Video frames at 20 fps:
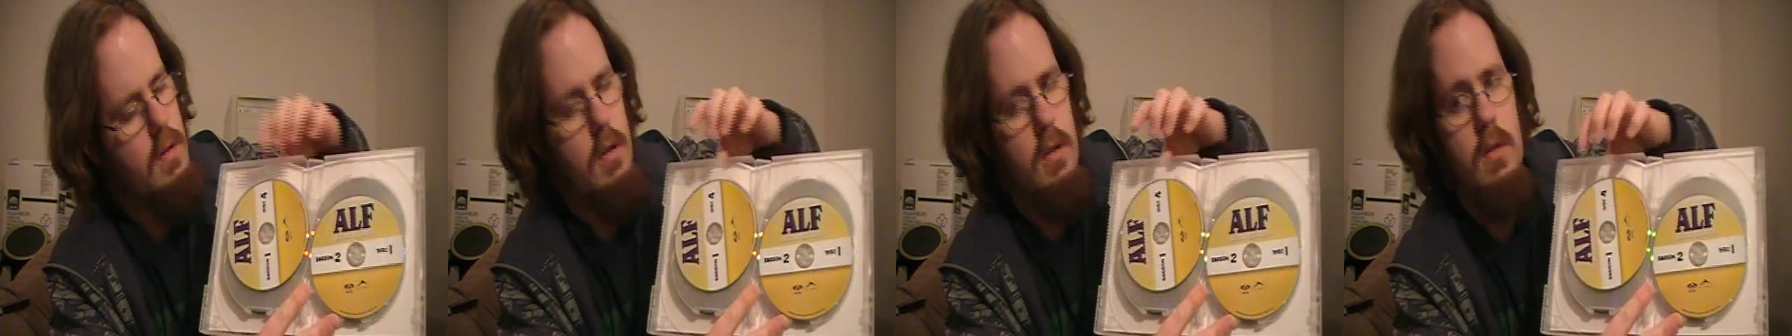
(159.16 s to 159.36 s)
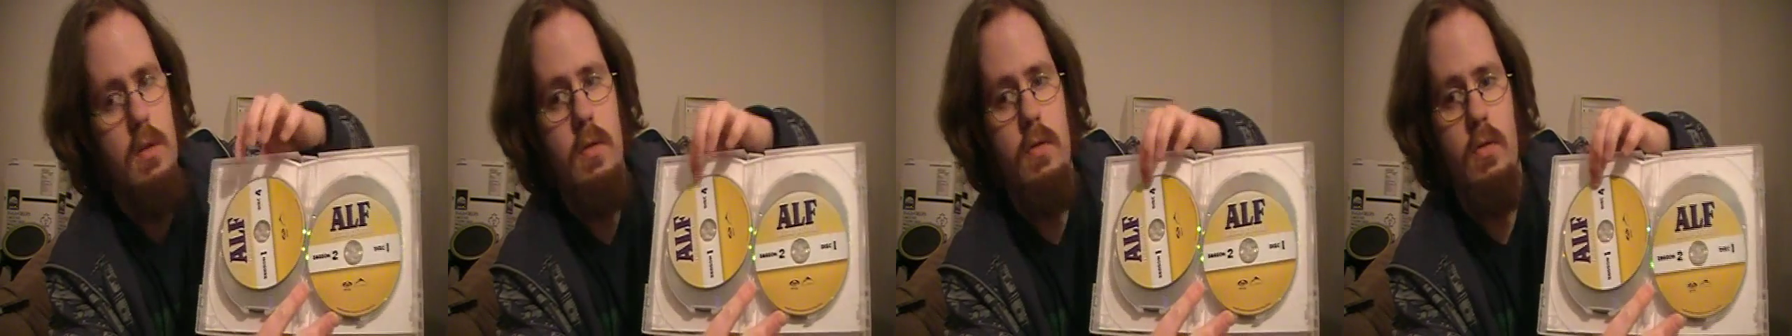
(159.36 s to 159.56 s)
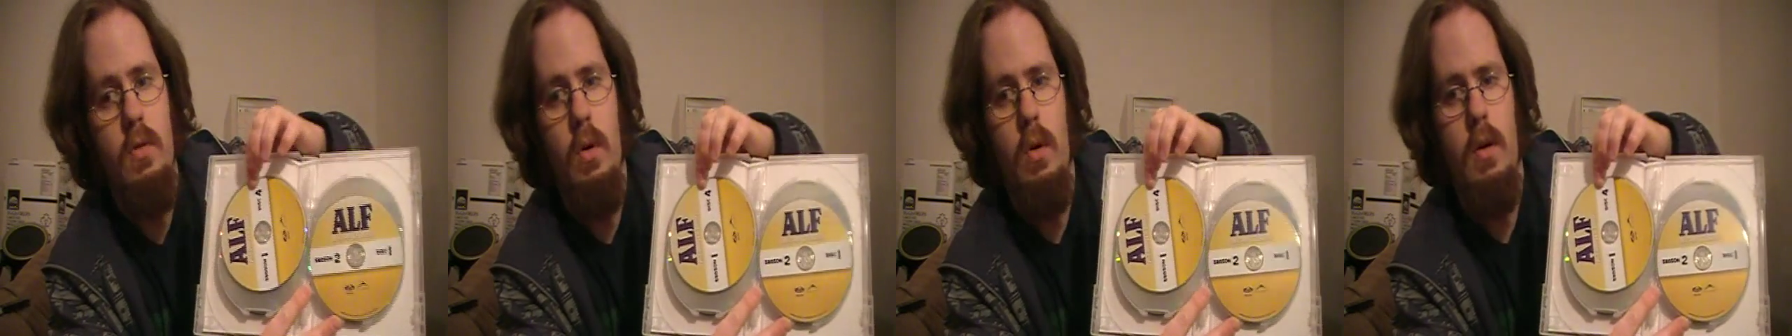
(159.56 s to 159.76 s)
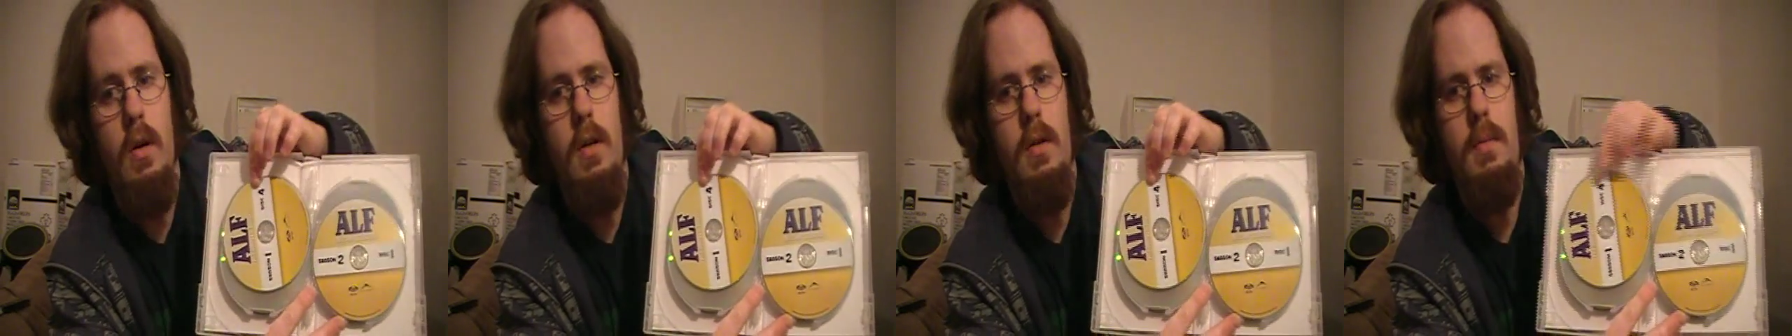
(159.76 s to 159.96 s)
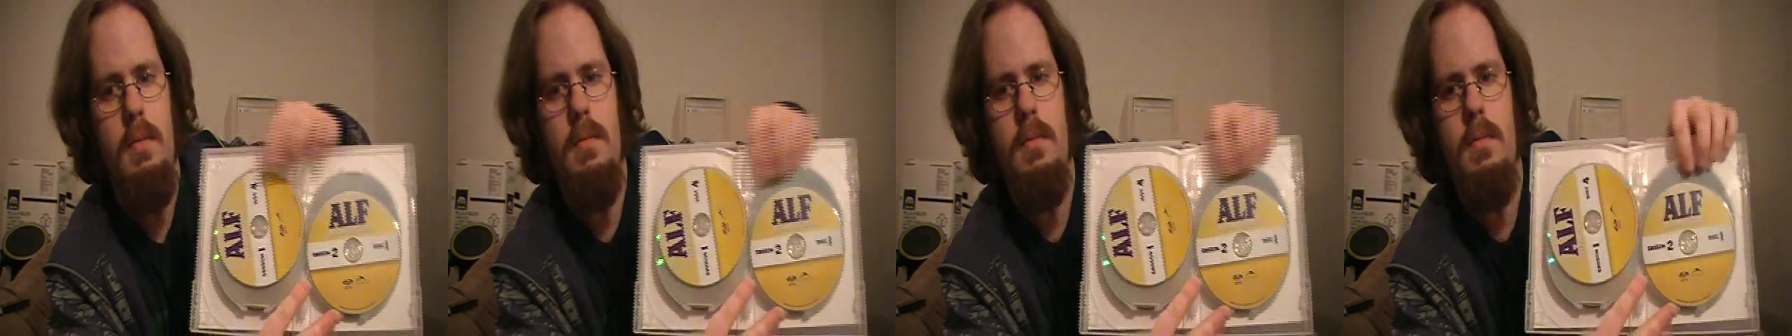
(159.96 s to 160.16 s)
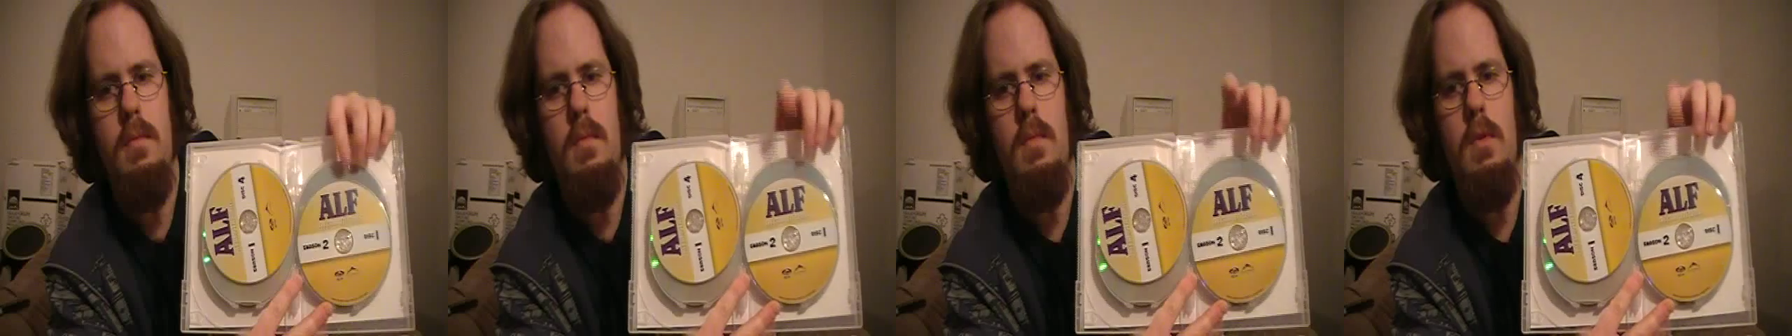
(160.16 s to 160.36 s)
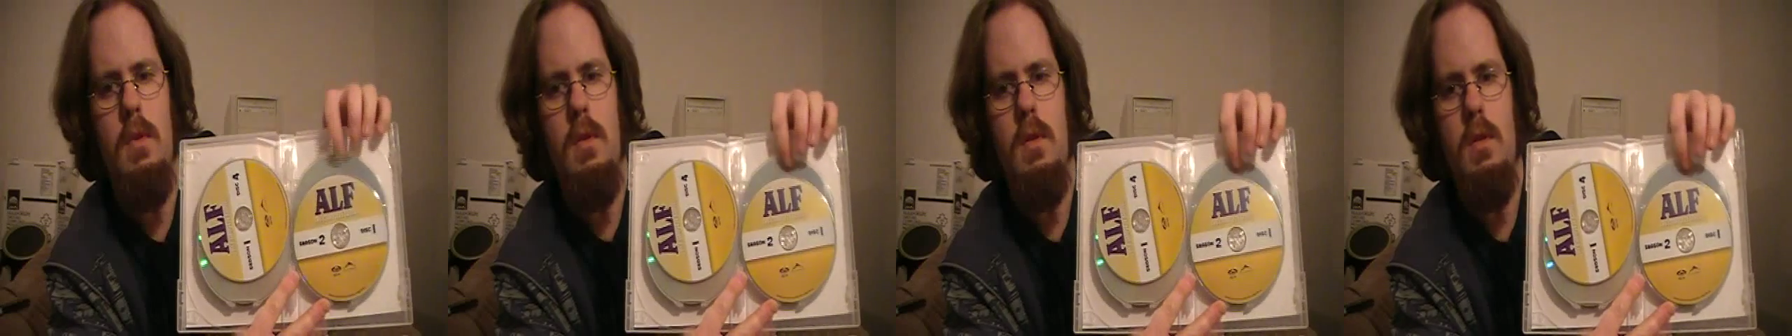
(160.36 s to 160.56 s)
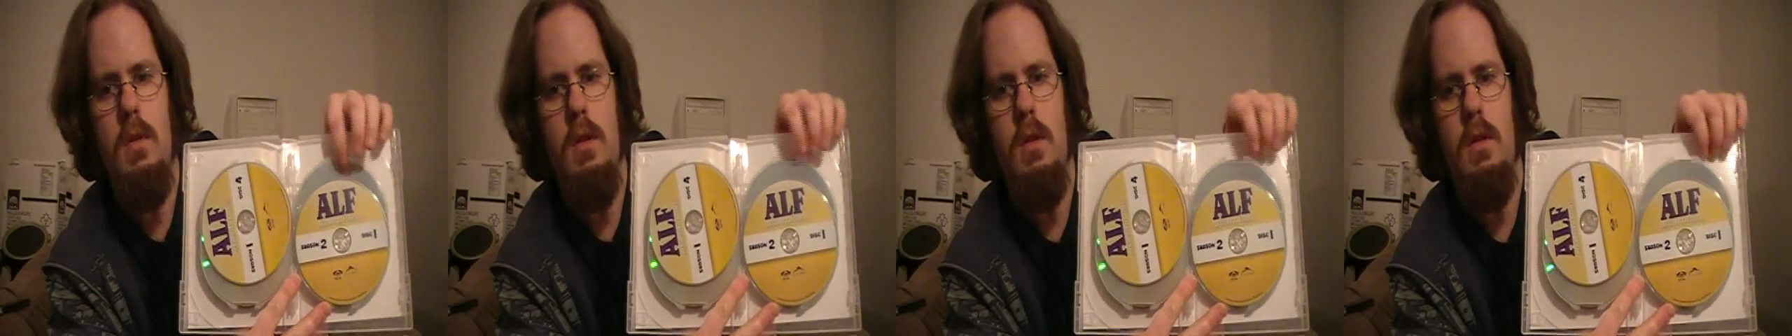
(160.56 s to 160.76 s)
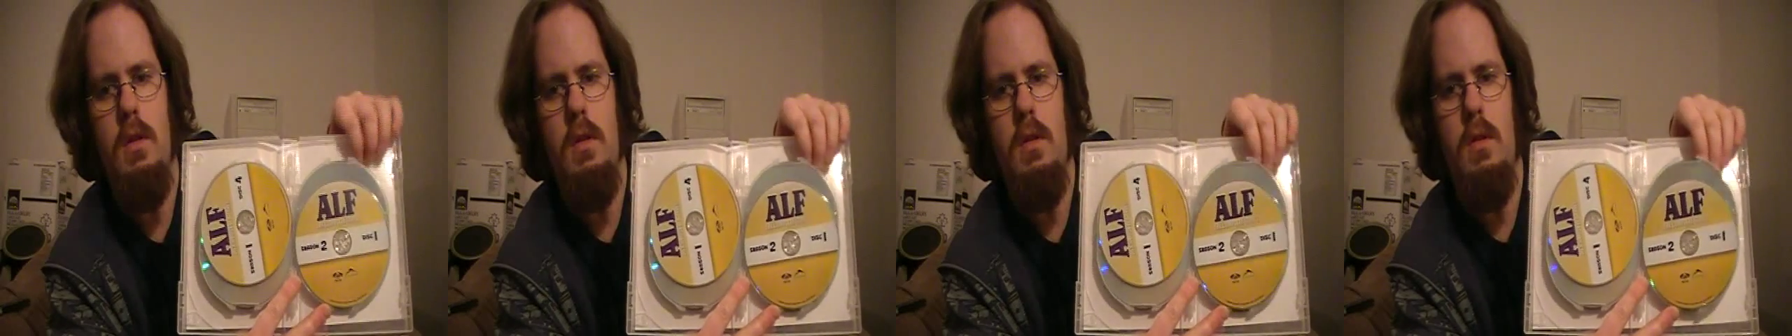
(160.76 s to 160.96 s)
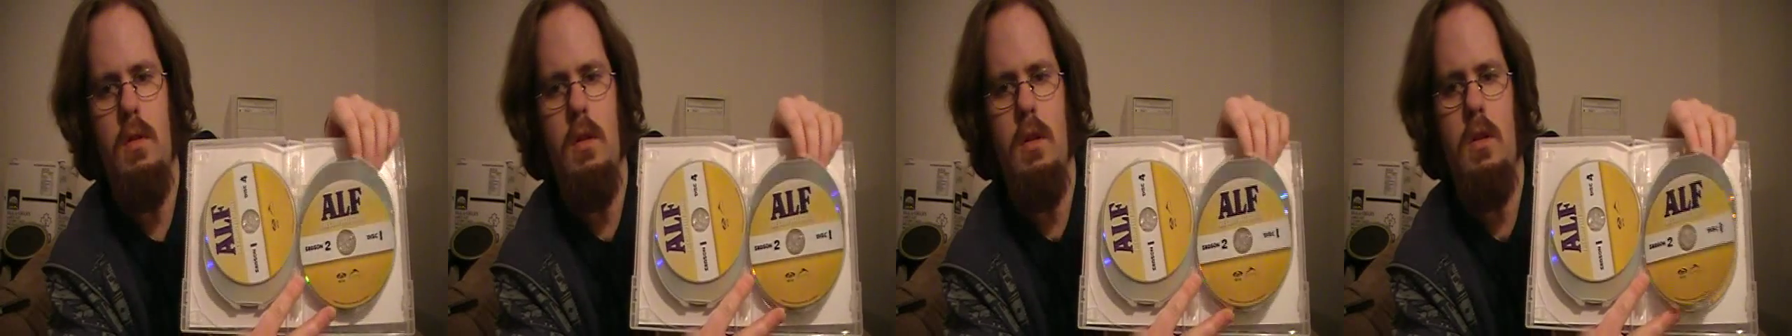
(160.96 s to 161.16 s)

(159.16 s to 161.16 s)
disc four, season two,